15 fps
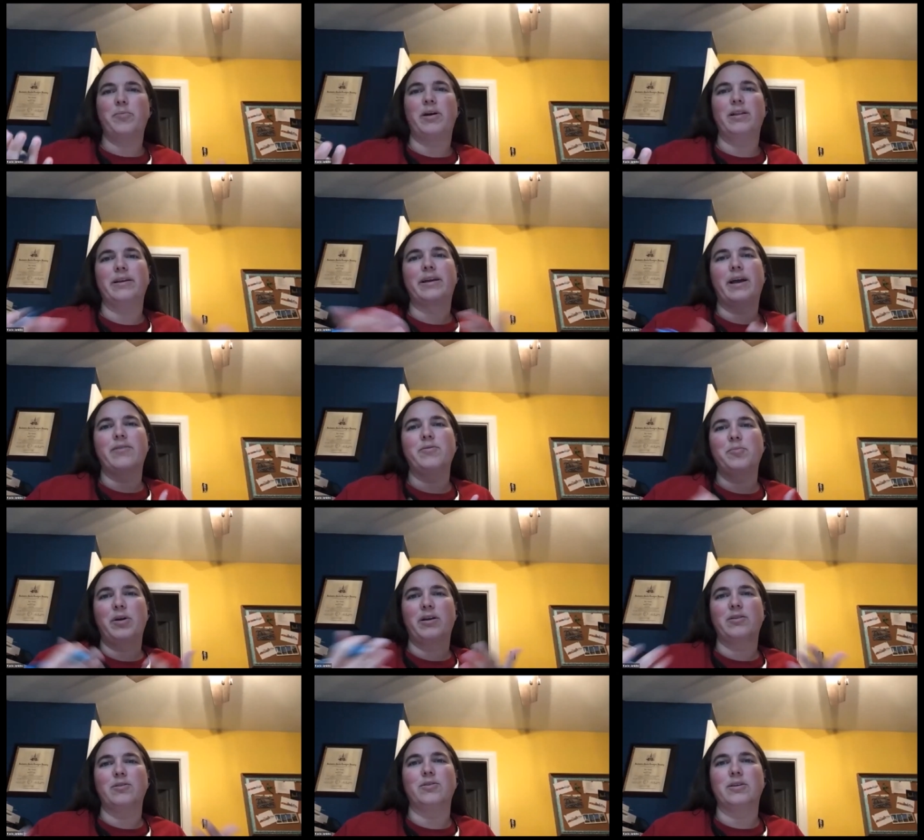a buyer, like I have a
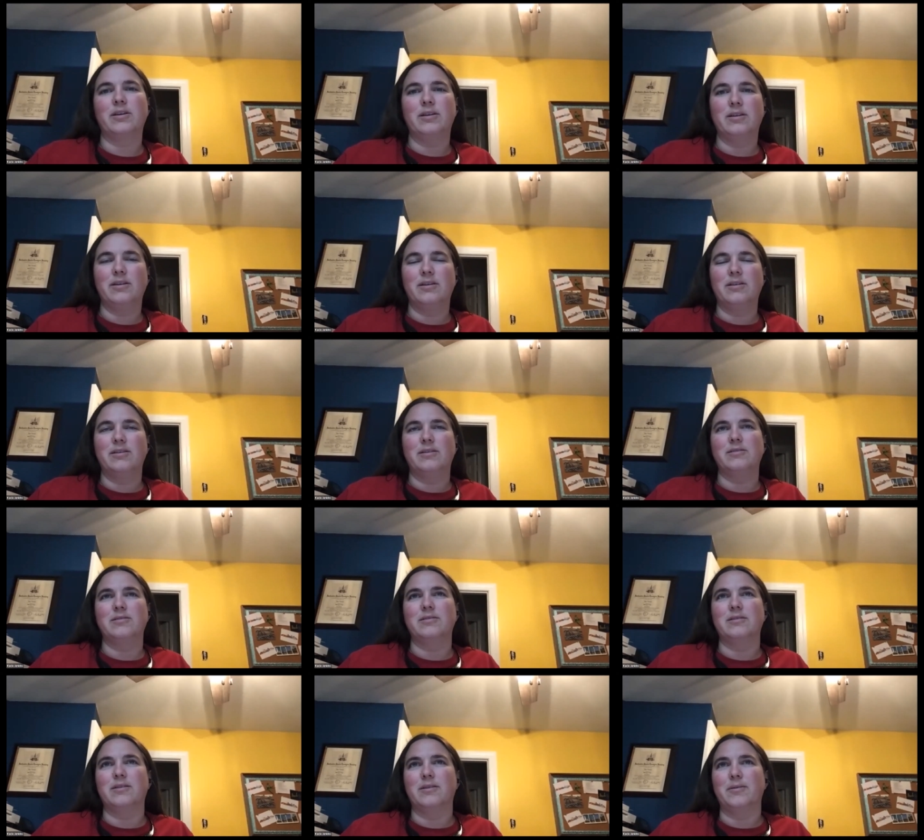buyer looking
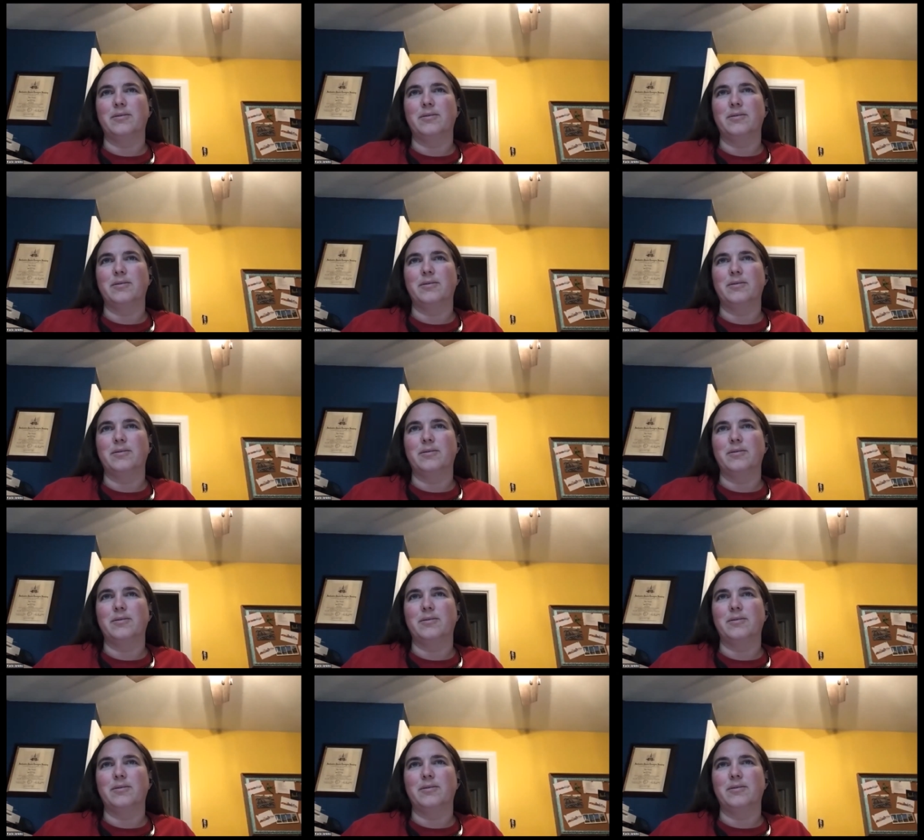in